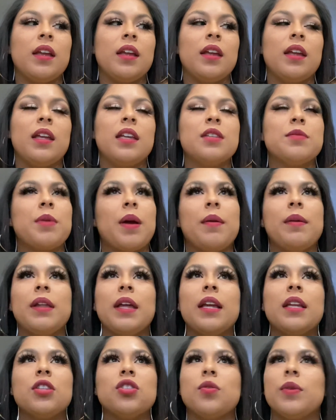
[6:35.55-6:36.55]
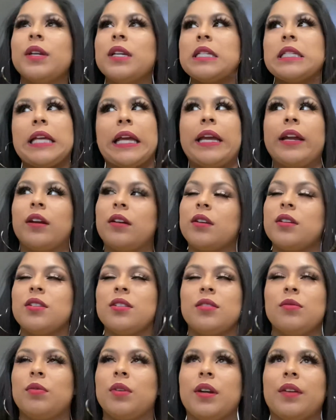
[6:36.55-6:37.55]
he's probably like doing his hair and
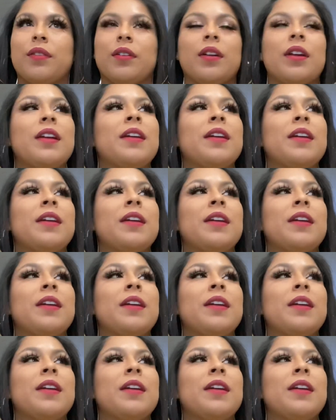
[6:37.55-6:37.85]
whatever.